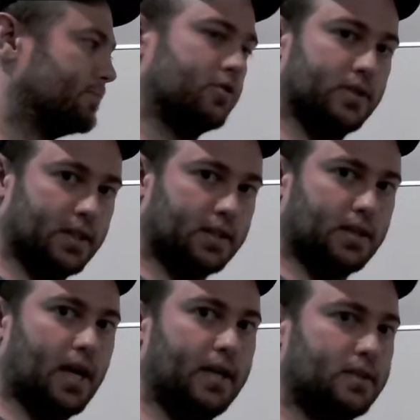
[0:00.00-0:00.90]
There's 6
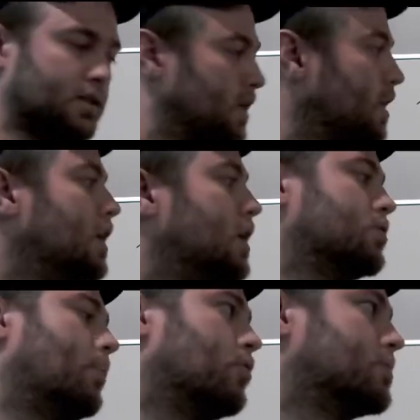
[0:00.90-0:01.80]
sides, so
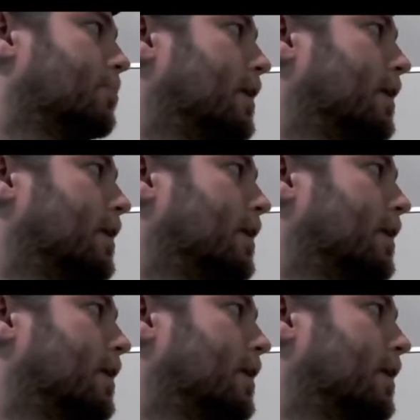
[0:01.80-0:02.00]
I multiply